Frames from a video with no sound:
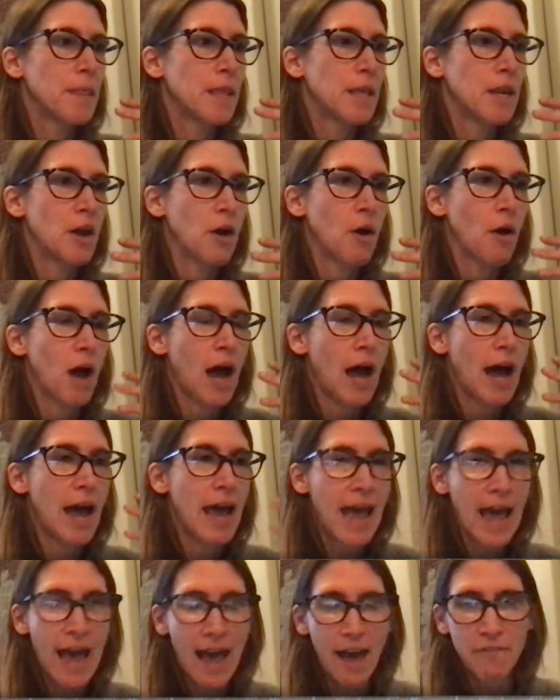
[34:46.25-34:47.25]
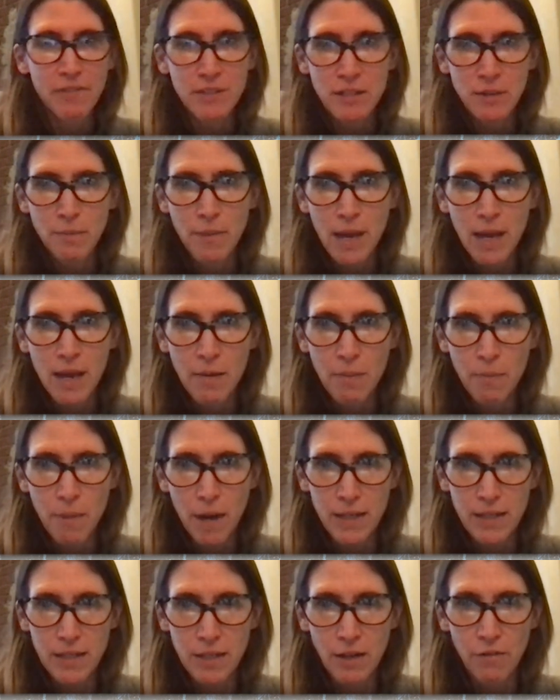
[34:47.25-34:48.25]
you know I have to make
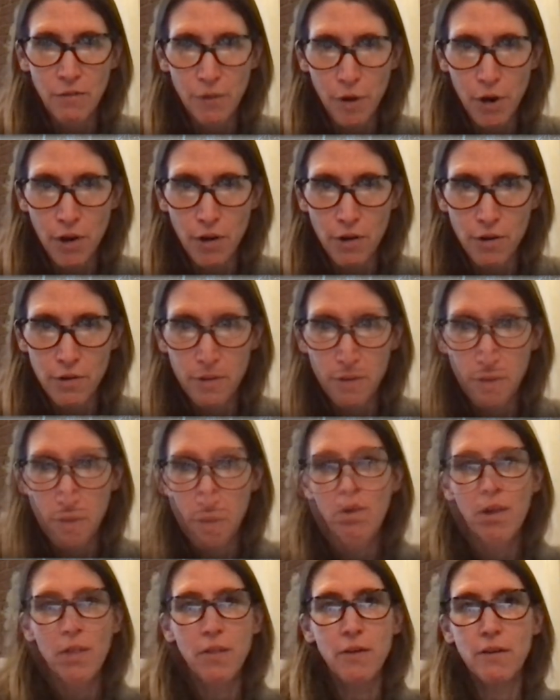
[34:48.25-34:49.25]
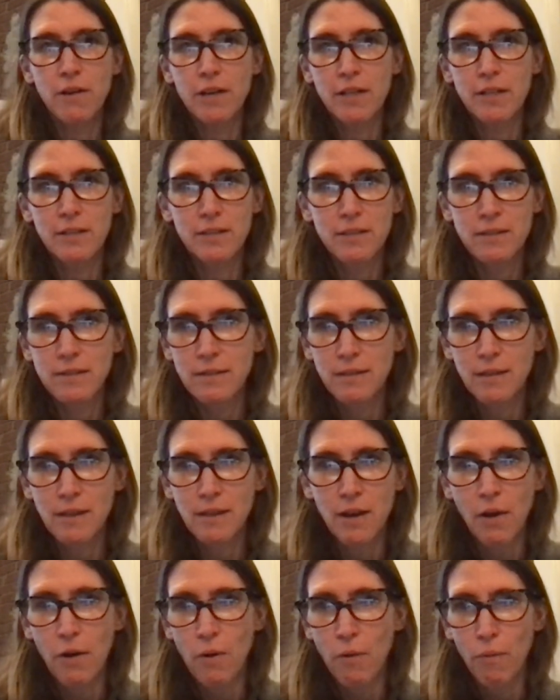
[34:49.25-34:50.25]
myself heard whether it's you
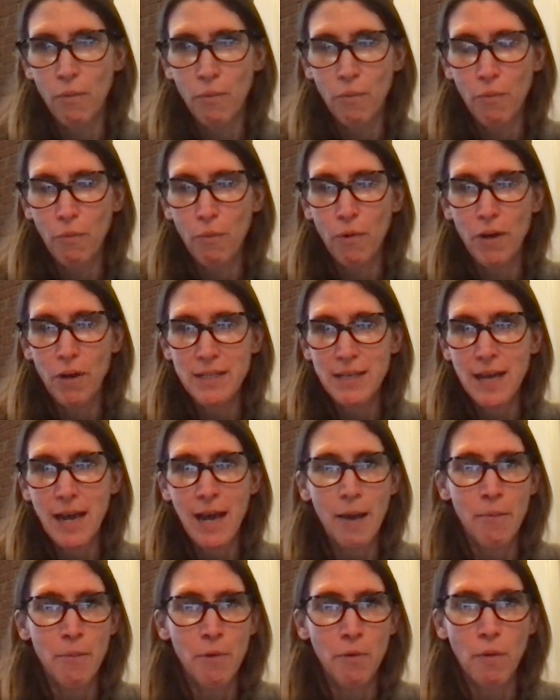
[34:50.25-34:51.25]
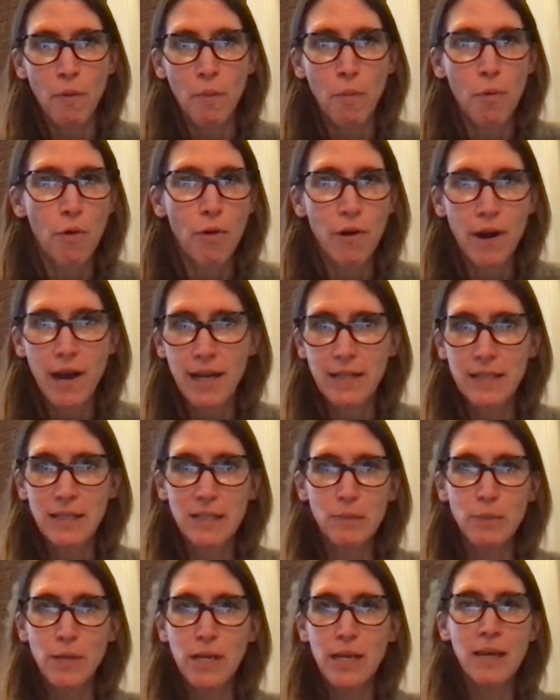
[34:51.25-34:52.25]
know what time a report has
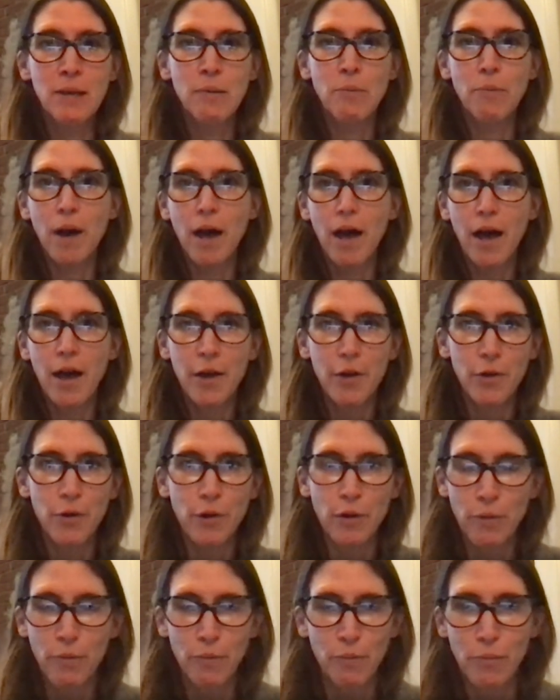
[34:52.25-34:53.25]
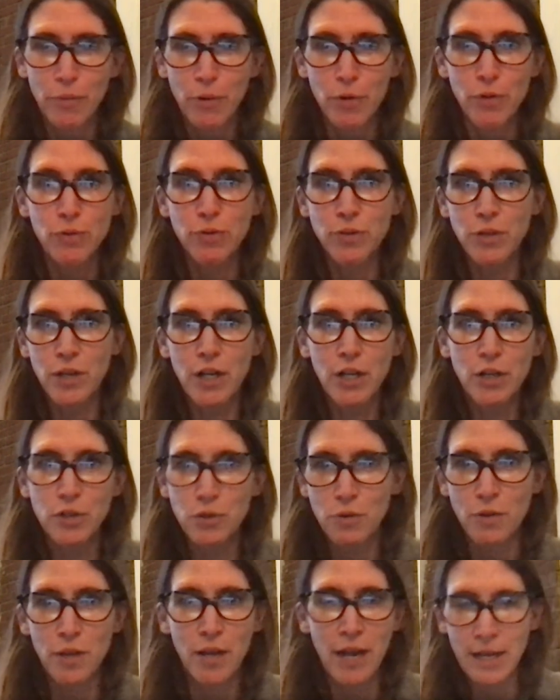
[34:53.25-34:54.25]
to be in by or who's going to
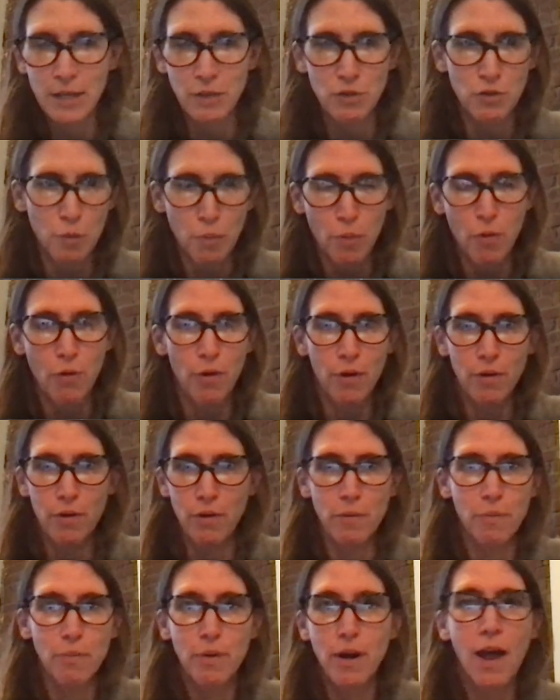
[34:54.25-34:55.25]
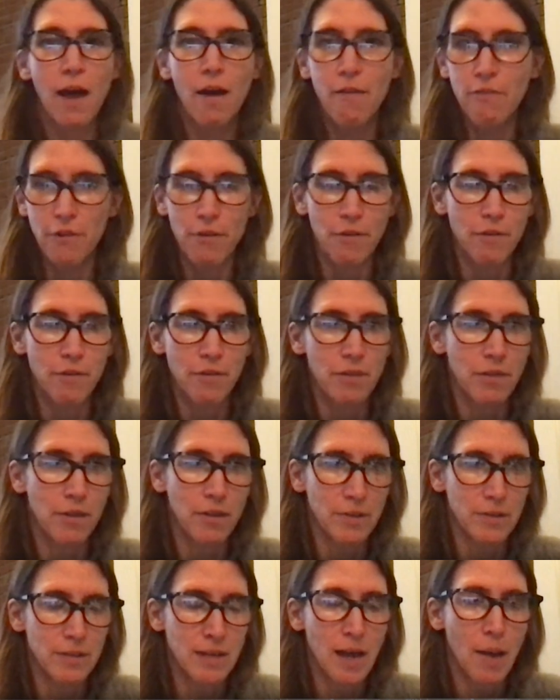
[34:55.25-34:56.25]
do the next report or whatever
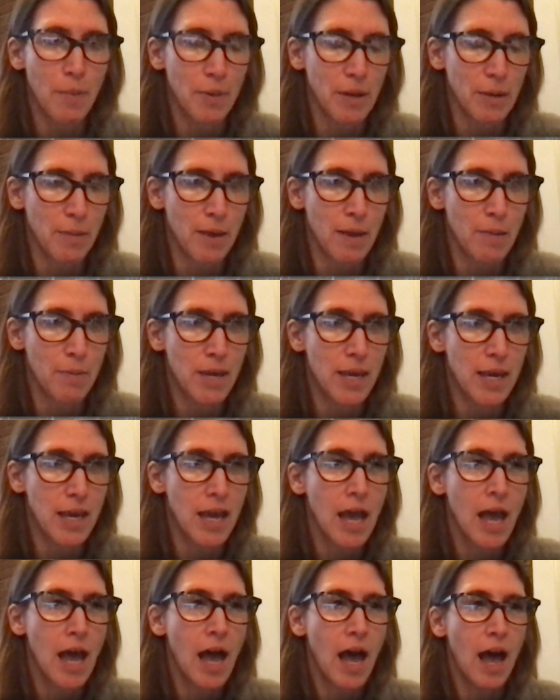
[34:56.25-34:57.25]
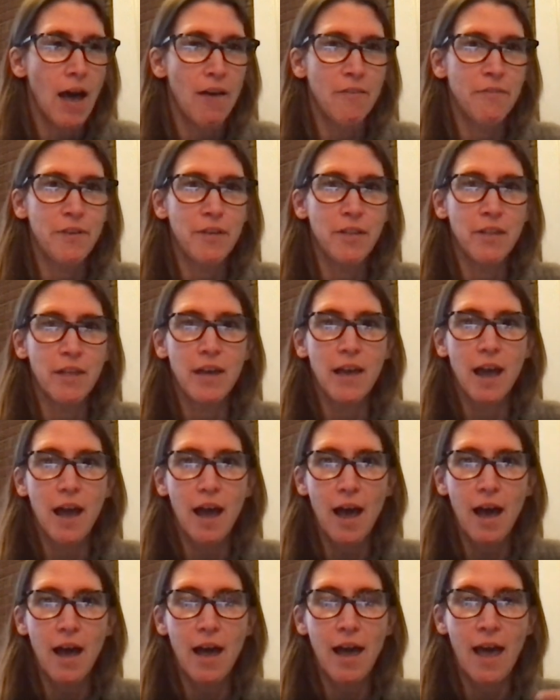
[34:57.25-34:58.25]
the topic may be i feel like
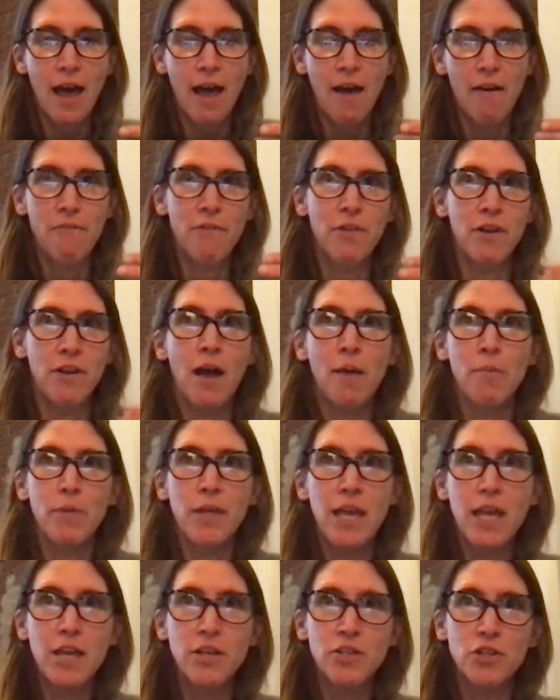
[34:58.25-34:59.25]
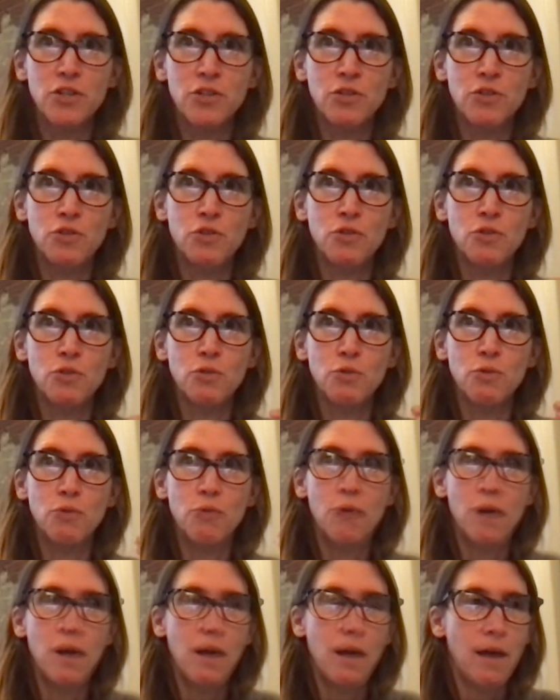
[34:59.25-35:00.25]
i have an obligation
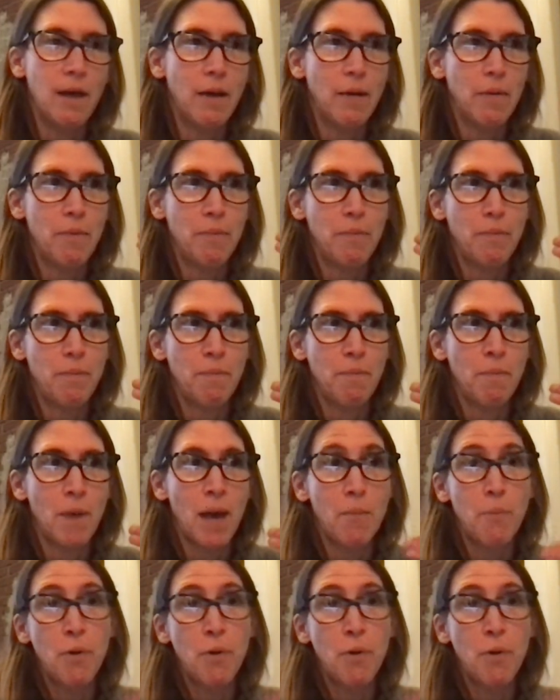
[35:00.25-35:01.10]
to um, my